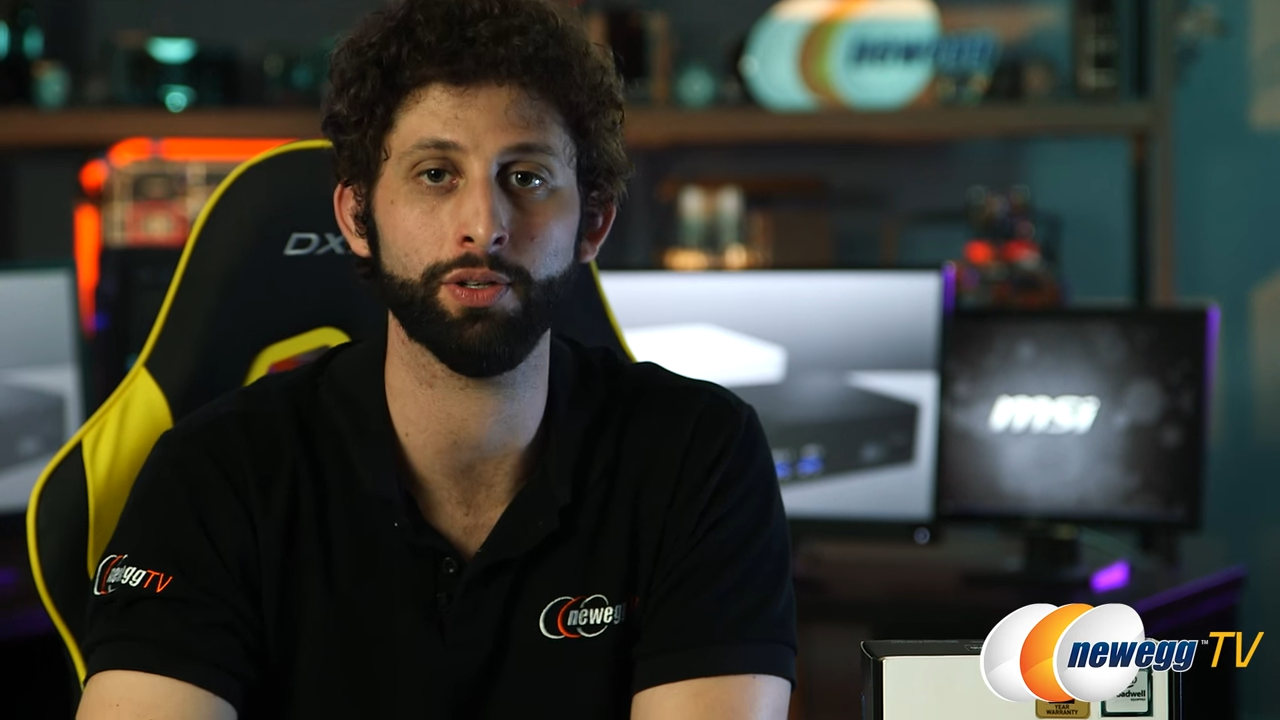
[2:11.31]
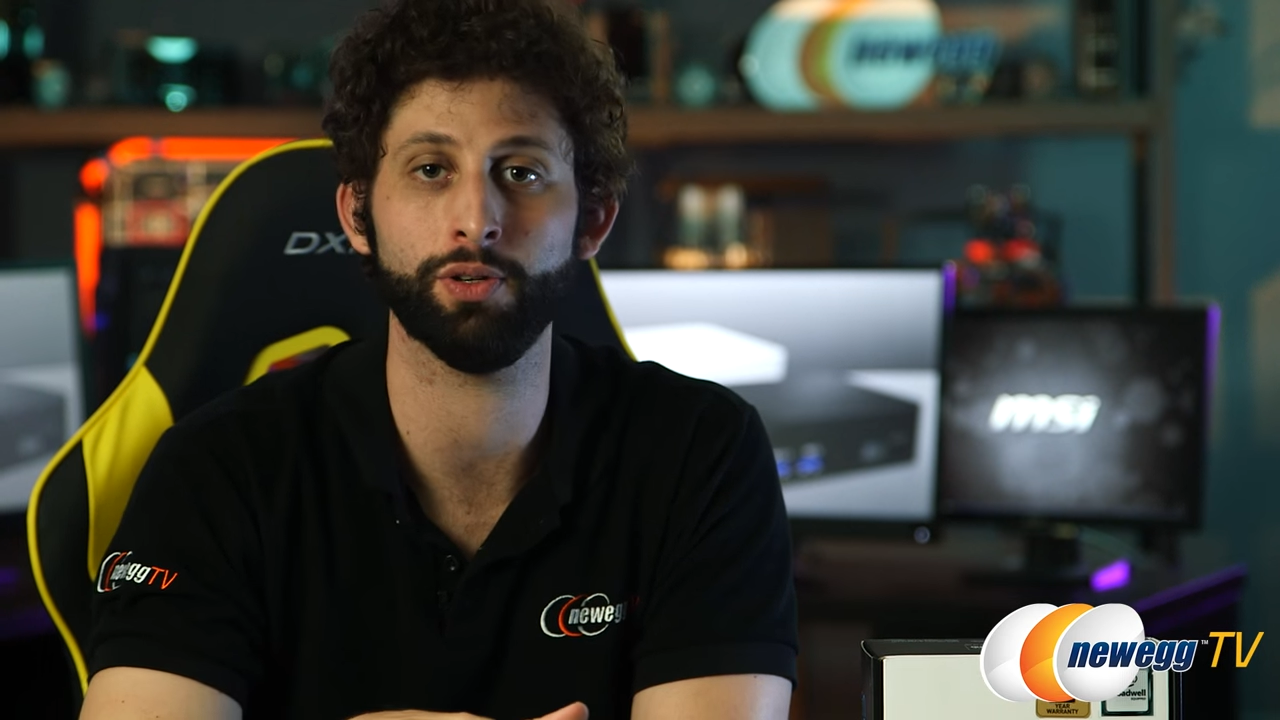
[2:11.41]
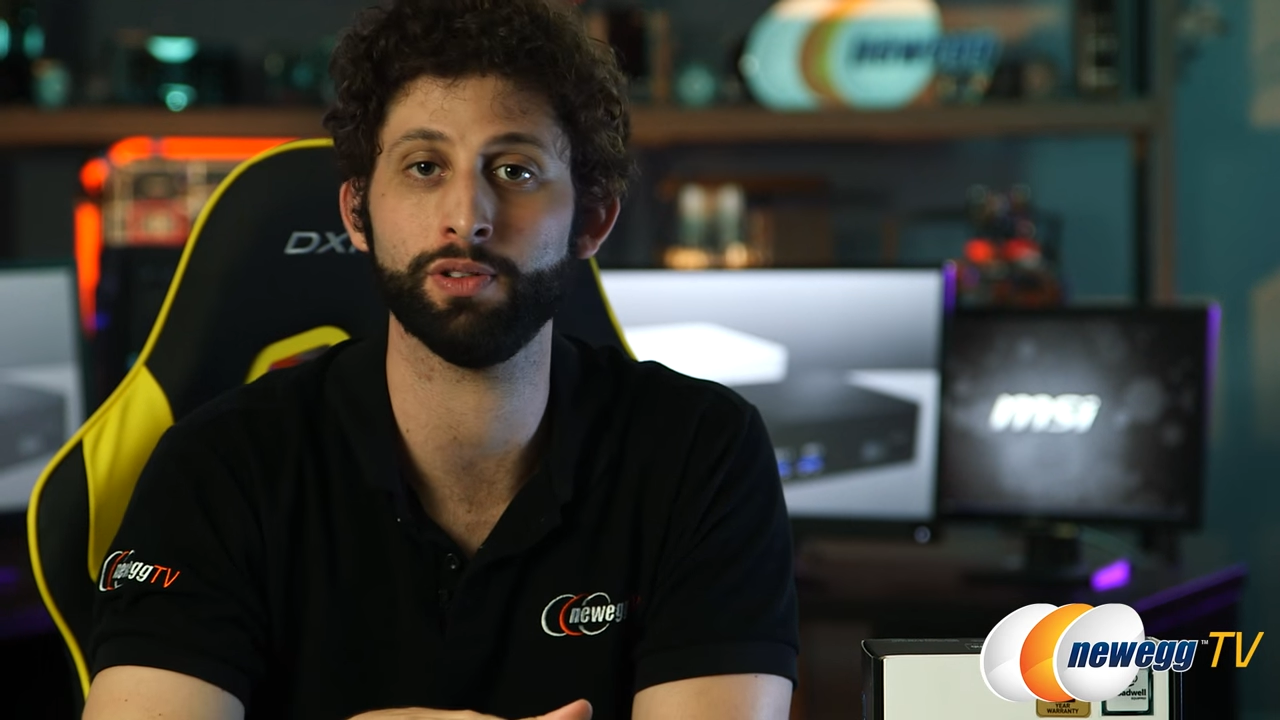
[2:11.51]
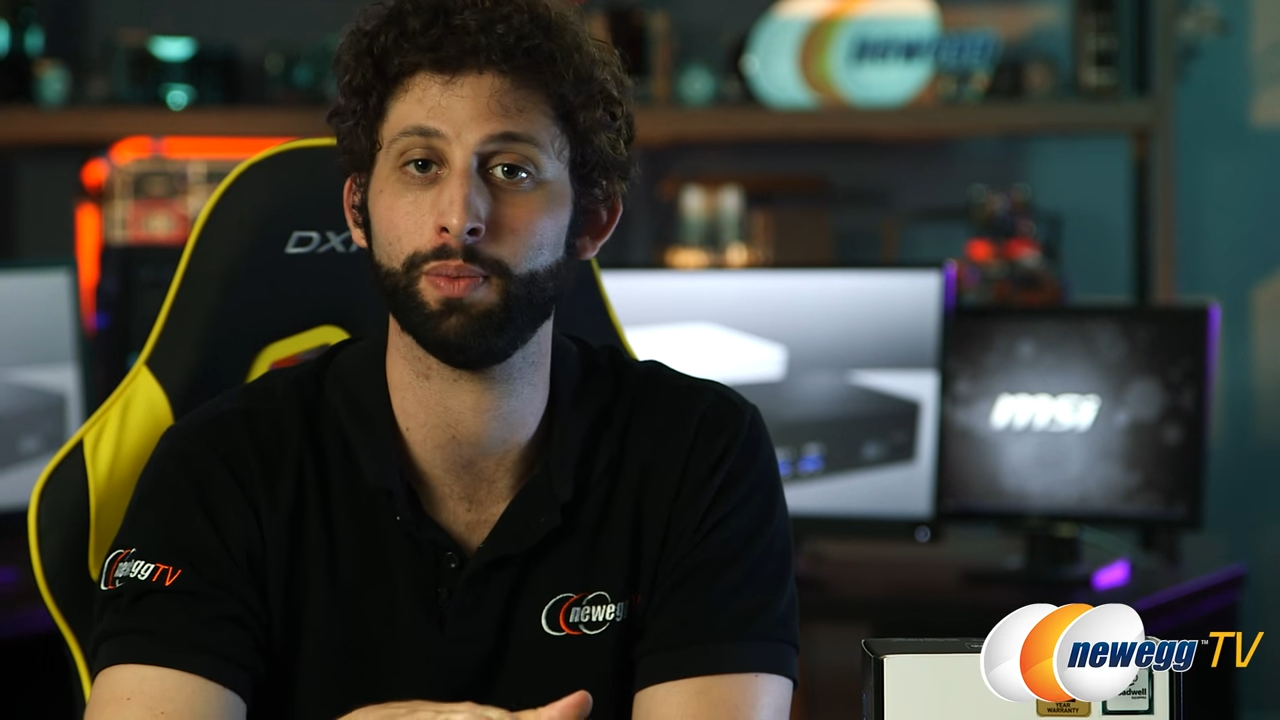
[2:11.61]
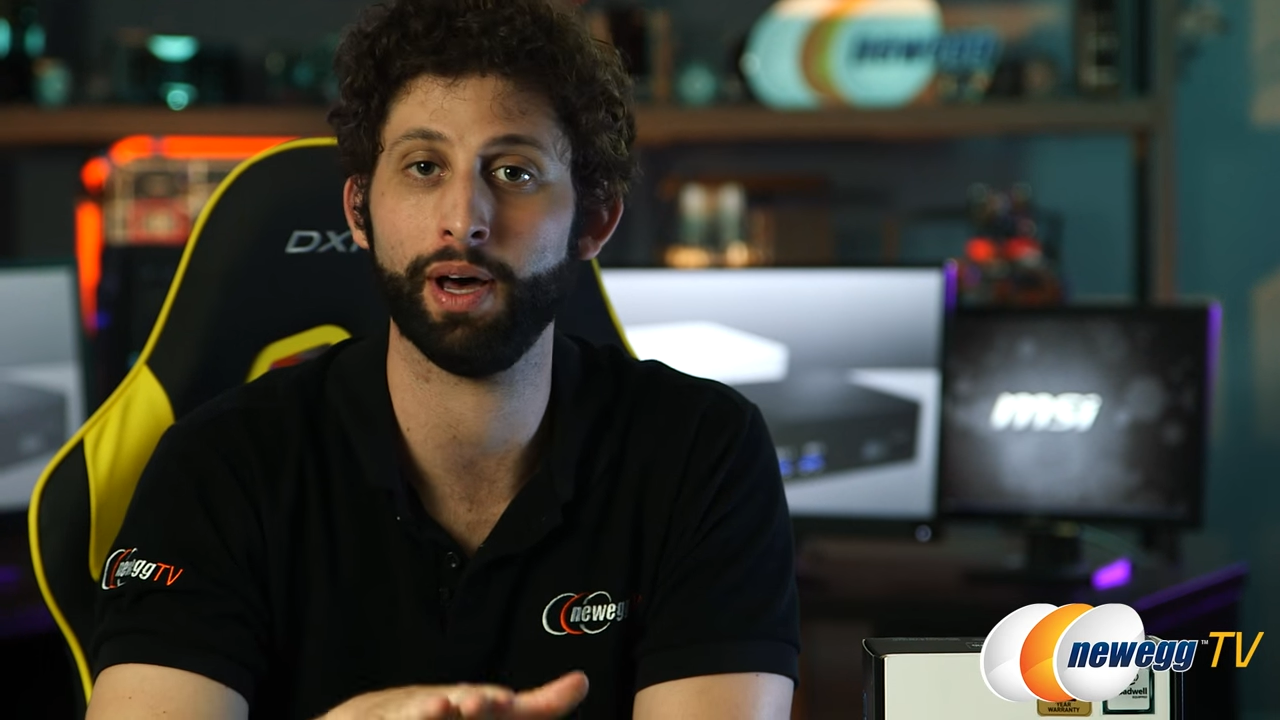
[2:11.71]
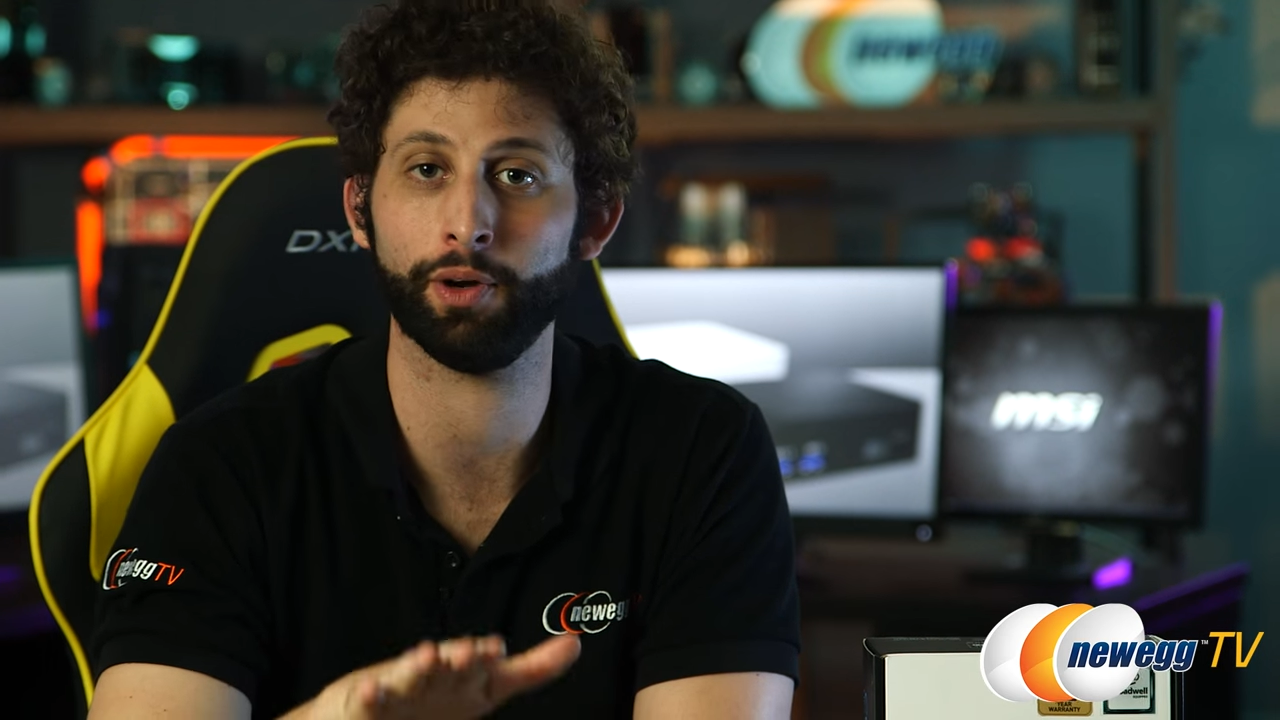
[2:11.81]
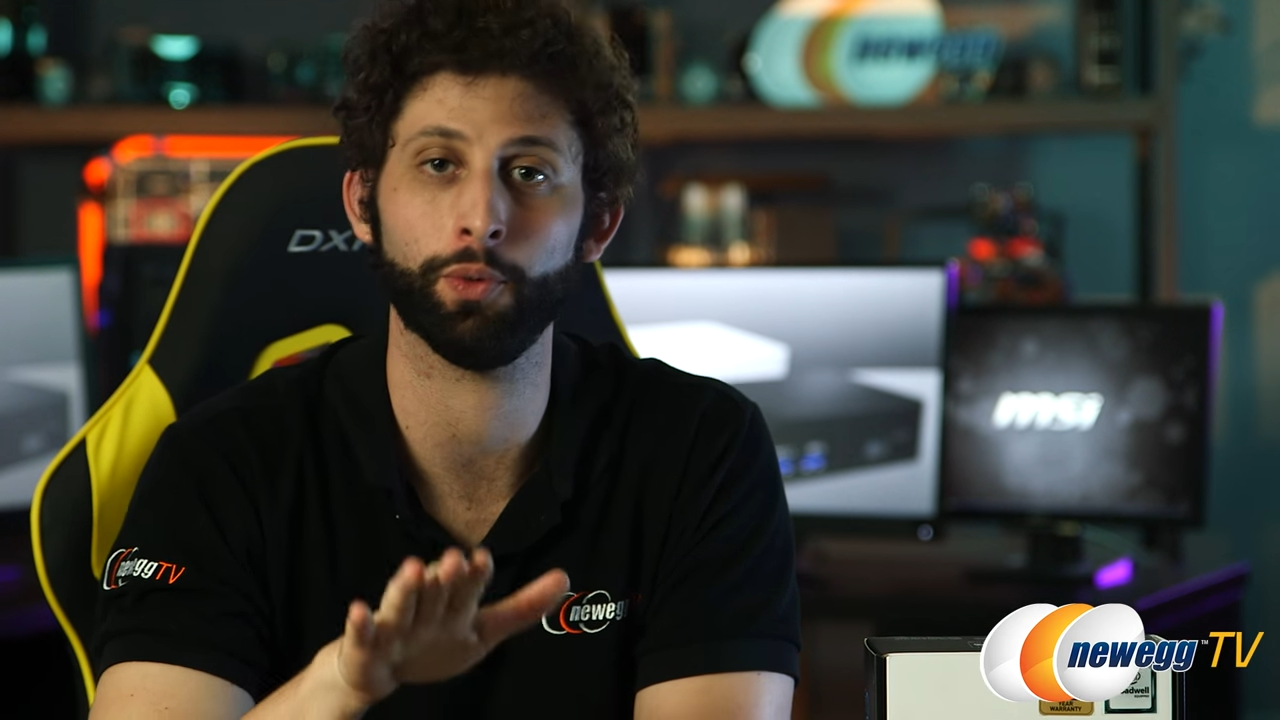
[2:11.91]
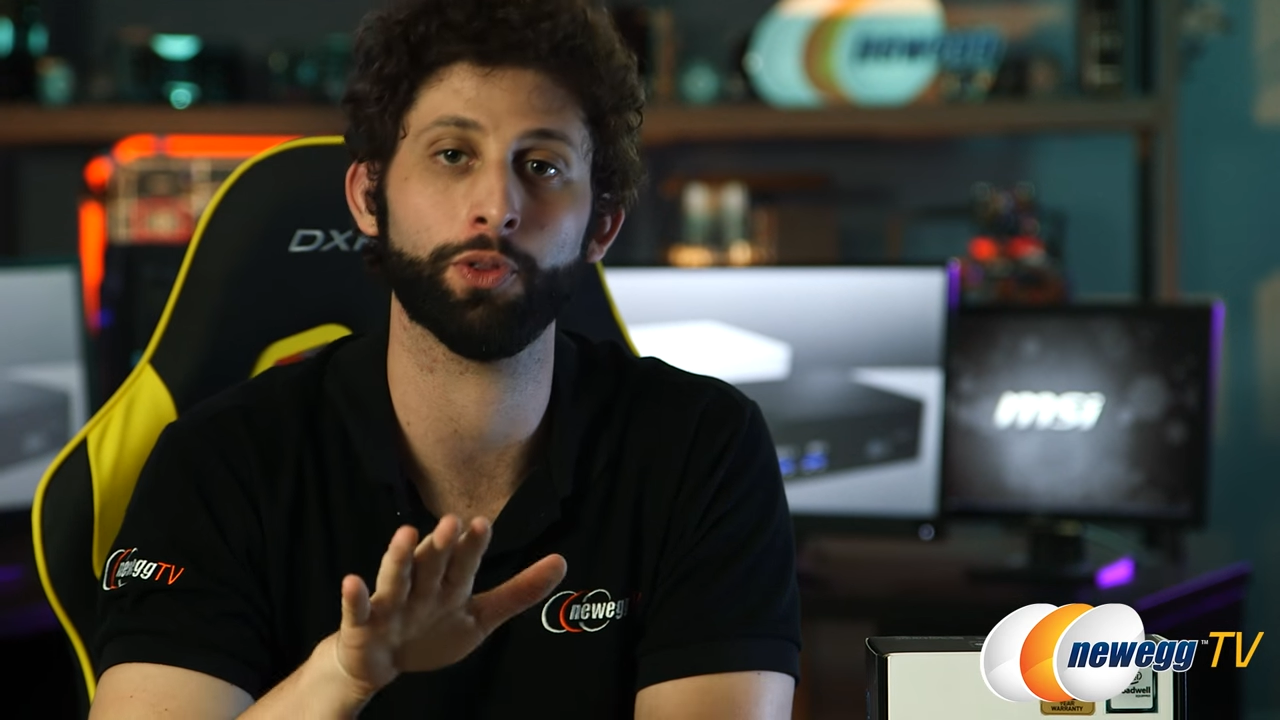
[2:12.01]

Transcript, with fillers: choose a model